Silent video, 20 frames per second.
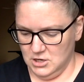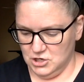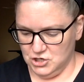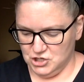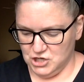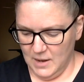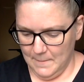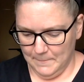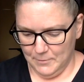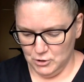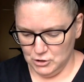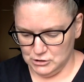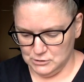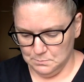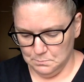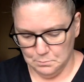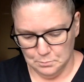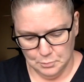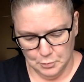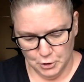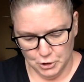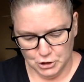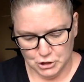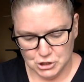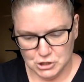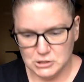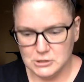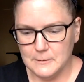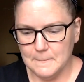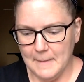shepherd's
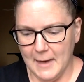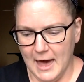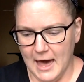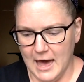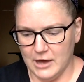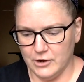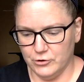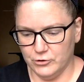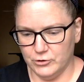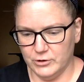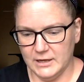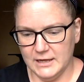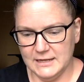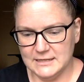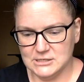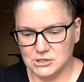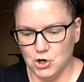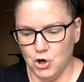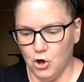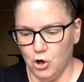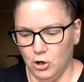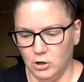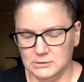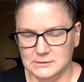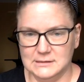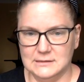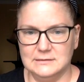bush pattern. It's called